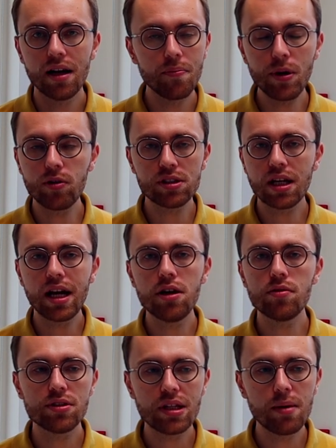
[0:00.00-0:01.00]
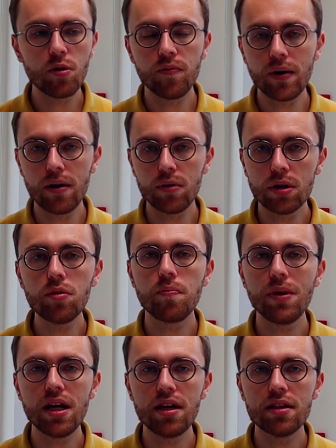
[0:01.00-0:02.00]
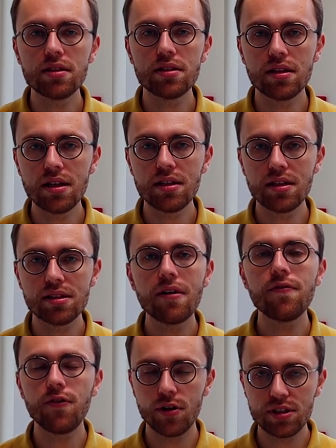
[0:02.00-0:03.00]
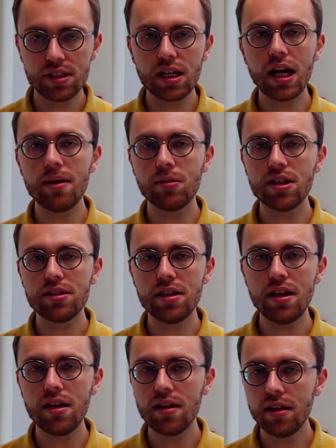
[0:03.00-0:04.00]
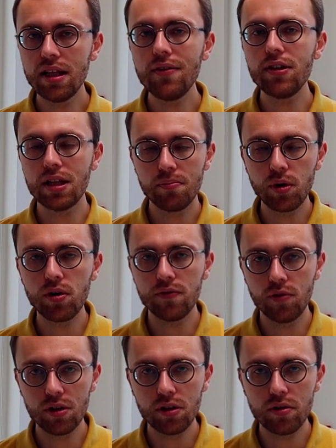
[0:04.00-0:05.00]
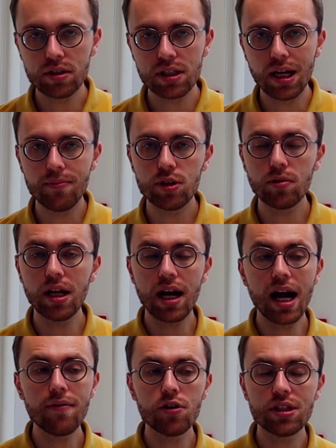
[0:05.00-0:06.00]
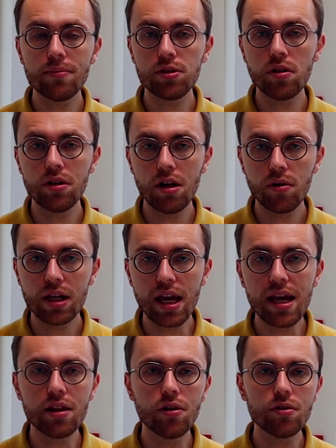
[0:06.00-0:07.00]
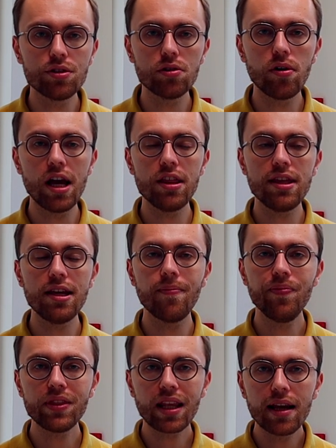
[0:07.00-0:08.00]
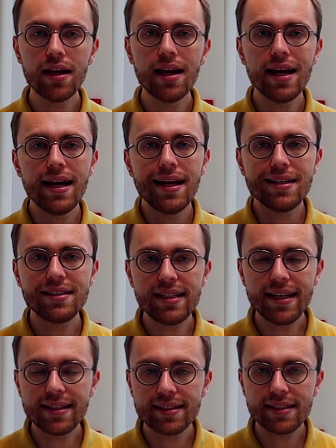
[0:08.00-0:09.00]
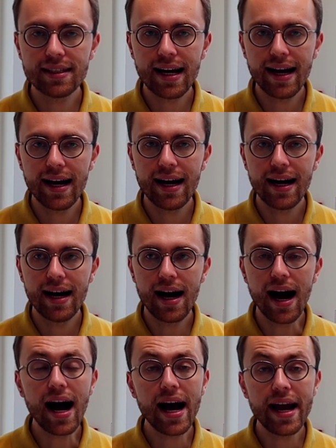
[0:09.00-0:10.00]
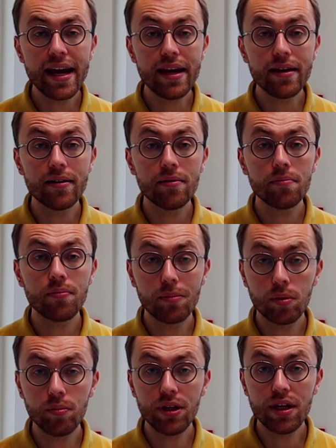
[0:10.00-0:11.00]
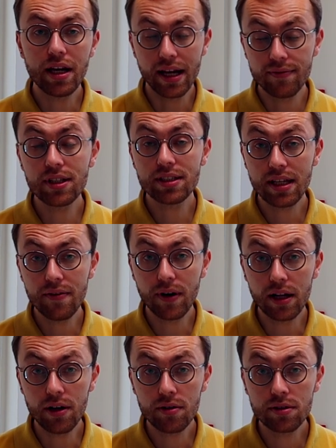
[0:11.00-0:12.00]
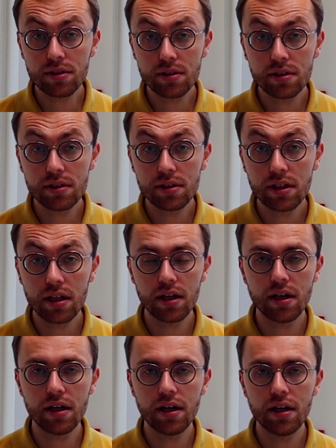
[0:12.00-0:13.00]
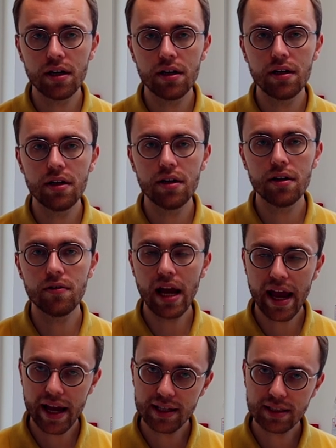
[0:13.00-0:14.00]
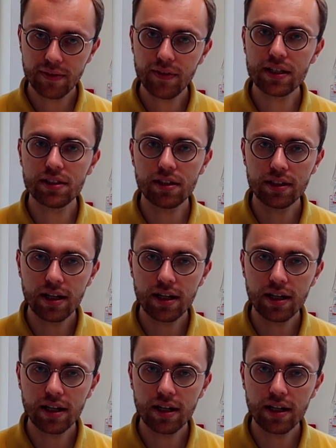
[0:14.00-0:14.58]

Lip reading: because like I know some of our group mates, it is their first time, let's say, living abroad for a long time. So like, I was absolutely okay. And also I think since I probably have the same values as a Western